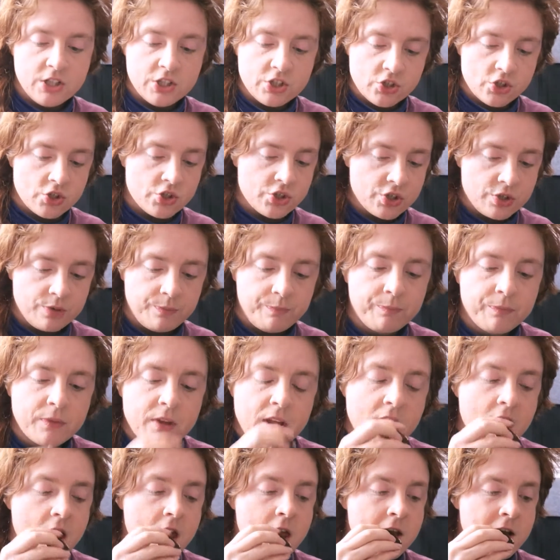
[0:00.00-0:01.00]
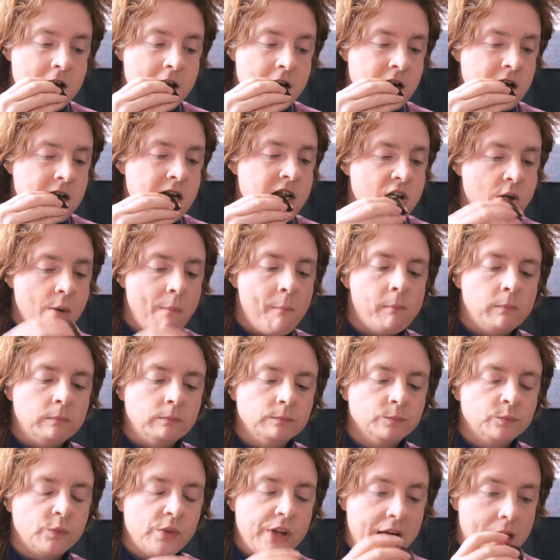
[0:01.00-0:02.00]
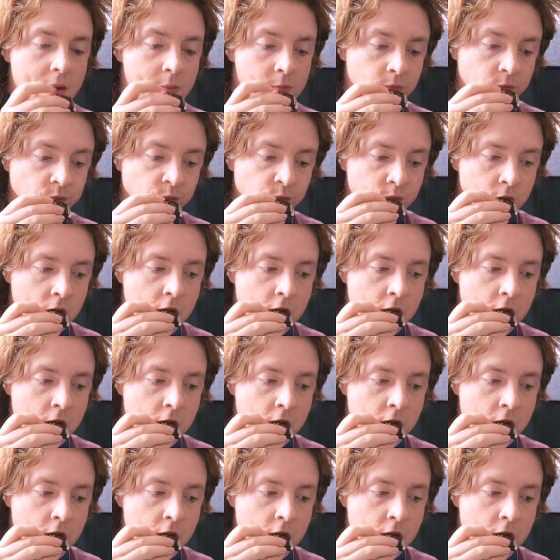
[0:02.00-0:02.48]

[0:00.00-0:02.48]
is just, yeah,